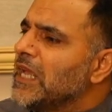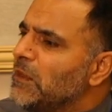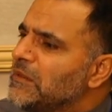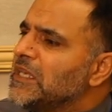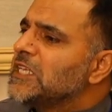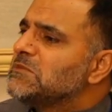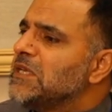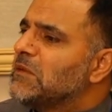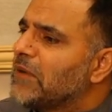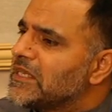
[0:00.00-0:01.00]
if he is
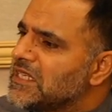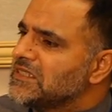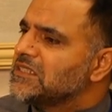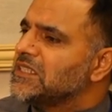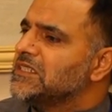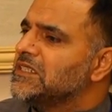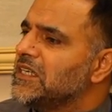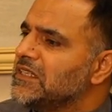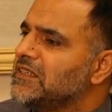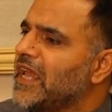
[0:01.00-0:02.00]
being presented
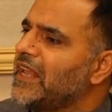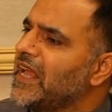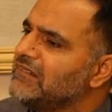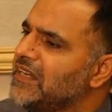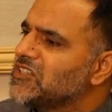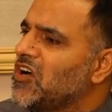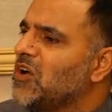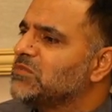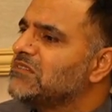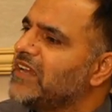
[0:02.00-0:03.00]
in the language
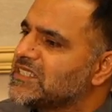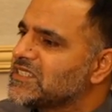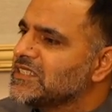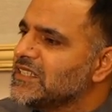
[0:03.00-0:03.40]
of the West